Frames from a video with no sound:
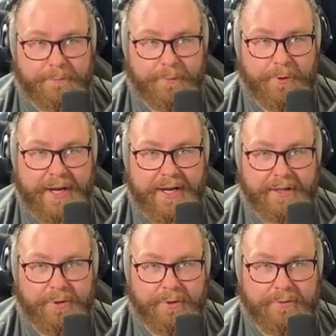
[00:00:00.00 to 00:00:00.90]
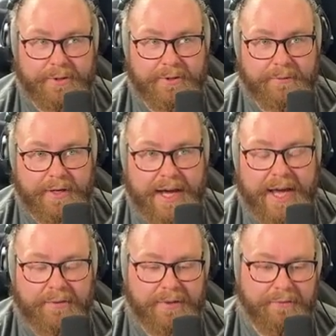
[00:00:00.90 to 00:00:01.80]
pride over I
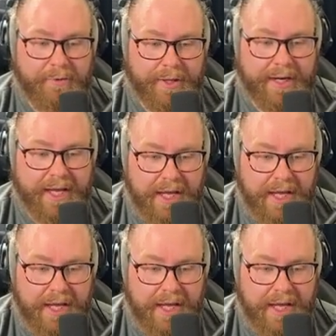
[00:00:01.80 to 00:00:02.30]
have never really